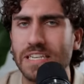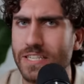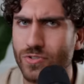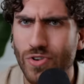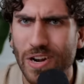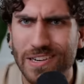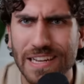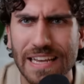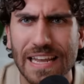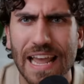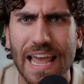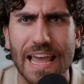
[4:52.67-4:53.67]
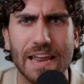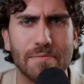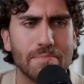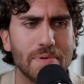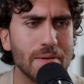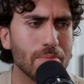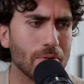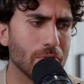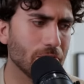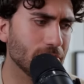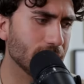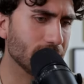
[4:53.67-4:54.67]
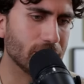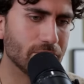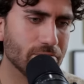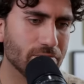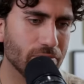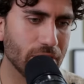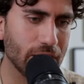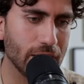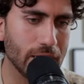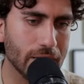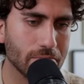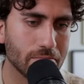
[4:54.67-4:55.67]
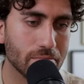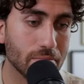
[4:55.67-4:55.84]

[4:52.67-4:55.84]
deconstructing and people just really